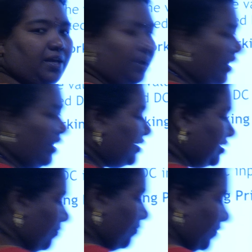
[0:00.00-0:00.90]
Next,
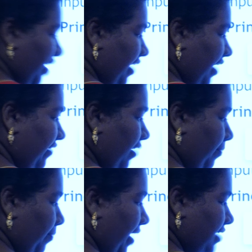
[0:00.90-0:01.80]
current will
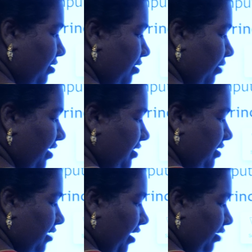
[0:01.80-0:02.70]
pass through this
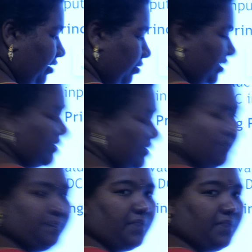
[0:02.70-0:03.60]
and through this.
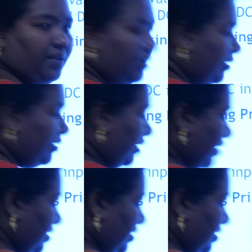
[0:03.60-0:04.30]
Next,